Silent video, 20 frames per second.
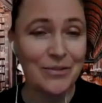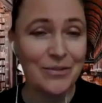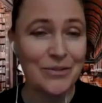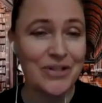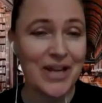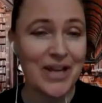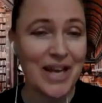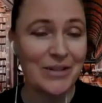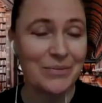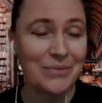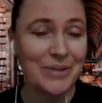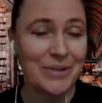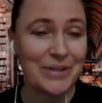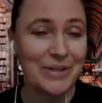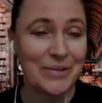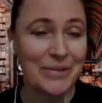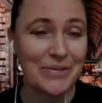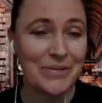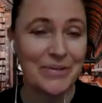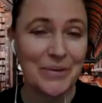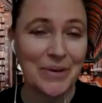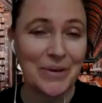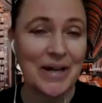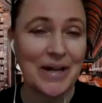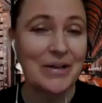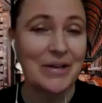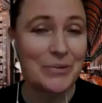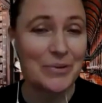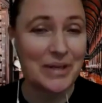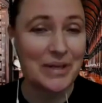to chat with you, so
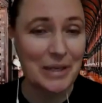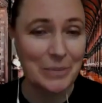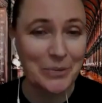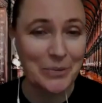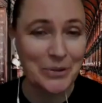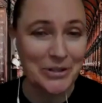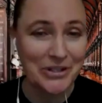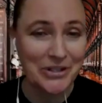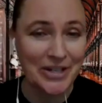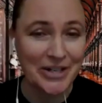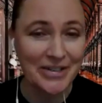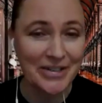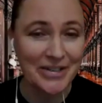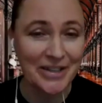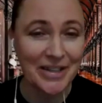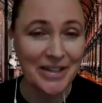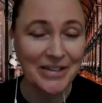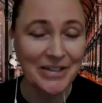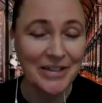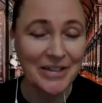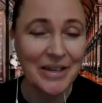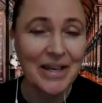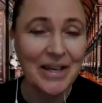I really appreciate that.